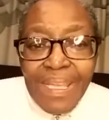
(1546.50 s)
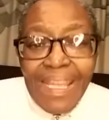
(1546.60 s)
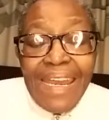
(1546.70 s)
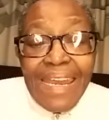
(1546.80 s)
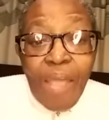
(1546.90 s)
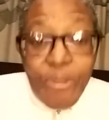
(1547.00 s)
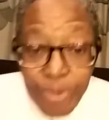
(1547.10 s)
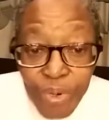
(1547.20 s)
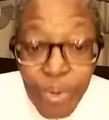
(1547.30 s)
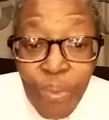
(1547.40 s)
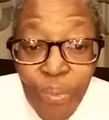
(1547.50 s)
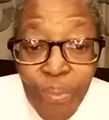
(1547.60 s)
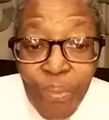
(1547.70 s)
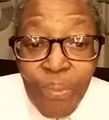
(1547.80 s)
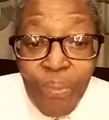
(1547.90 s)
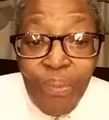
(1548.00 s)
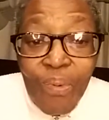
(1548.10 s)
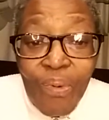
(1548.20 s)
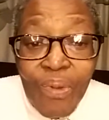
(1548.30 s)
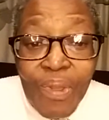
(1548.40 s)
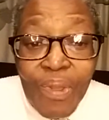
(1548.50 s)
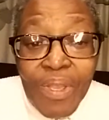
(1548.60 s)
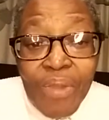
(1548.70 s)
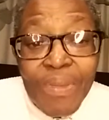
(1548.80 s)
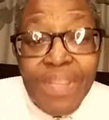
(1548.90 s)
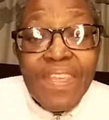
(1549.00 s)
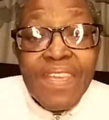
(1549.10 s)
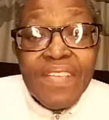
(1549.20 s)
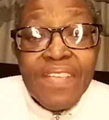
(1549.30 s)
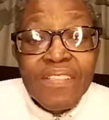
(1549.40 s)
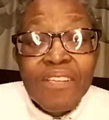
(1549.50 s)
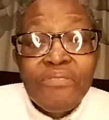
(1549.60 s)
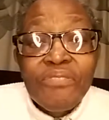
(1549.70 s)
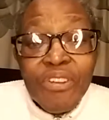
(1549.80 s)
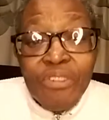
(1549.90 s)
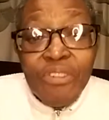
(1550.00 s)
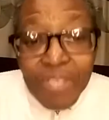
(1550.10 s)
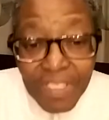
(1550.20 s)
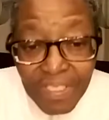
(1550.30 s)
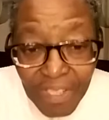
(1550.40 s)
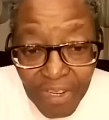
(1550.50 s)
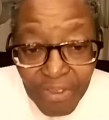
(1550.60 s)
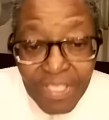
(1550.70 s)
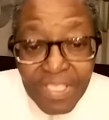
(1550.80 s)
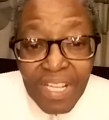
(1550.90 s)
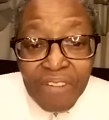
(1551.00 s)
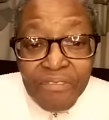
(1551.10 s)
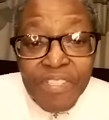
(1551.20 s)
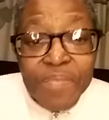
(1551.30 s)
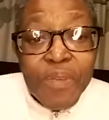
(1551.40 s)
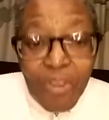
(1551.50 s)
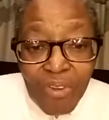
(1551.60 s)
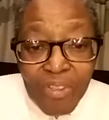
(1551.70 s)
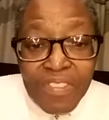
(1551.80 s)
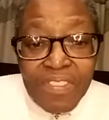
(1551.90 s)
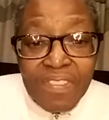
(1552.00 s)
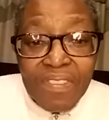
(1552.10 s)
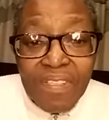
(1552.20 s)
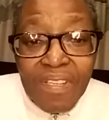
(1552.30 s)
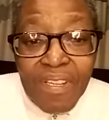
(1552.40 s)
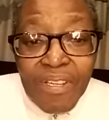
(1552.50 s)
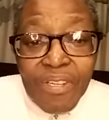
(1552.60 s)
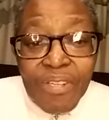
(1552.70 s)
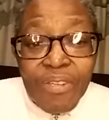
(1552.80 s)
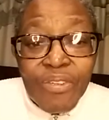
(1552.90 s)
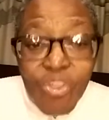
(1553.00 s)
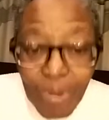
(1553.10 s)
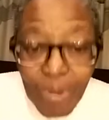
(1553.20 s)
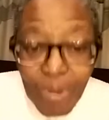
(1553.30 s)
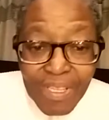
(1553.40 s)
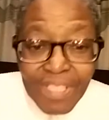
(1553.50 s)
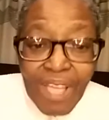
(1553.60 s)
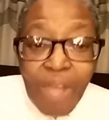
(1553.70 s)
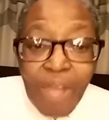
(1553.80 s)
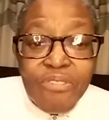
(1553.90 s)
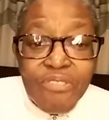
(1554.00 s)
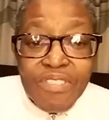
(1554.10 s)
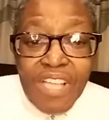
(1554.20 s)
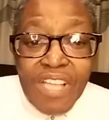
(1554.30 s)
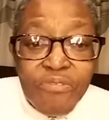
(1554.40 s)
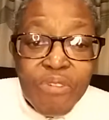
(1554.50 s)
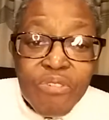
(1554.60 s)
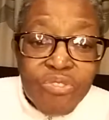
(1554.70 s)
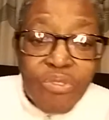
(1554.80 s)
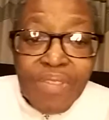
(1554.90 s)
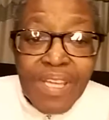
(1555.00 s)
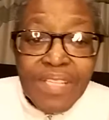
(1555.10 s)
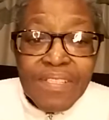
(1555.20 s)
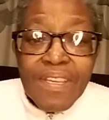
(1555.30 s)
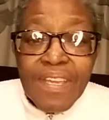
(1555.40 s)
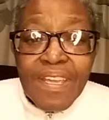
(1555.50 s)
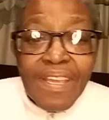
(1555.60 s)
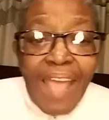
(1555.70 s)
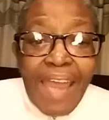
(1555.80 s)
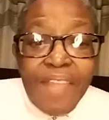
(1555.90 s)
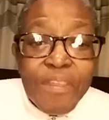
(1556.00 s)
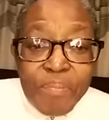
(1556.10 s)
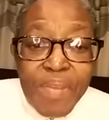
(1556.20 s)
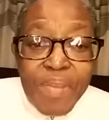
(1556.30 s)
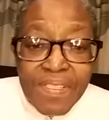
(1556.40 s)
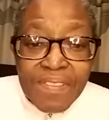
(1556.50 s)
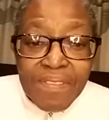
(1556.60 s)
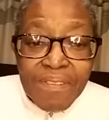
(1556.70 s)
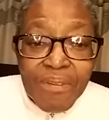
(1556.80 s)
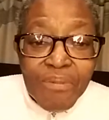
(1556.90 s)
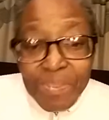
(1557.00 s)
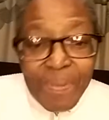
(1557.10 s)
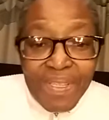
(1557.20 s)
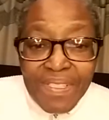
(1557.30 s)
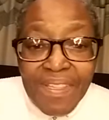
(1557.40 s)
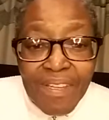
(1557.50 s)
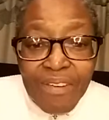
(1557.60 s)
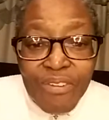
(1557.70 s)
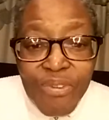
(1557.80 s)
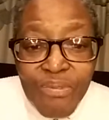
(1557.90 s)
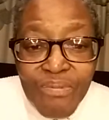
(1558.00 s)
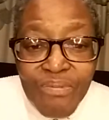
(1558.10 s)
And now you know when there is inferiority in yourself, it's because you were looking down on yourself when you saw that another person was better than you.